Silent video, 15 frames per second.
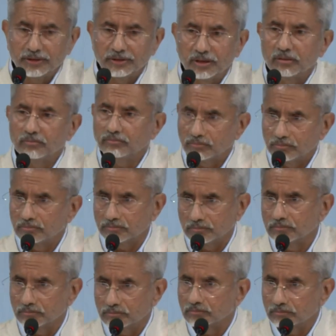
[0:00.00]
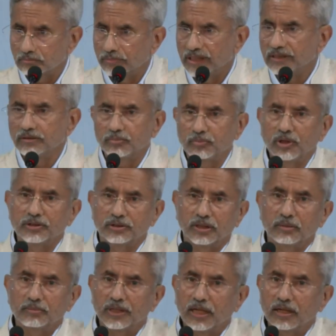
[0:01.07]
Arindam made the
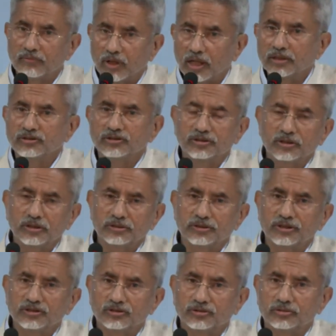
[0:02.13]
point. I mean, I've answered